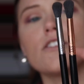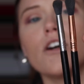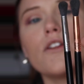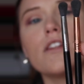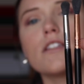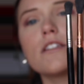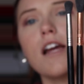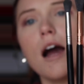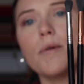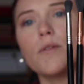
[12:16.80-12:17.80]
so the
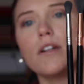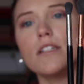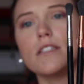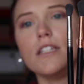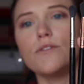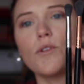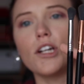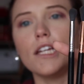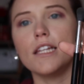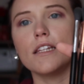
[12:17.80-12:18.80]
copper one is the
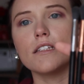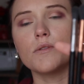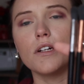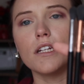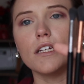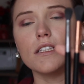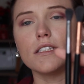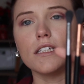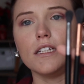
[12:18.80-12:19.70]
E40. This one is the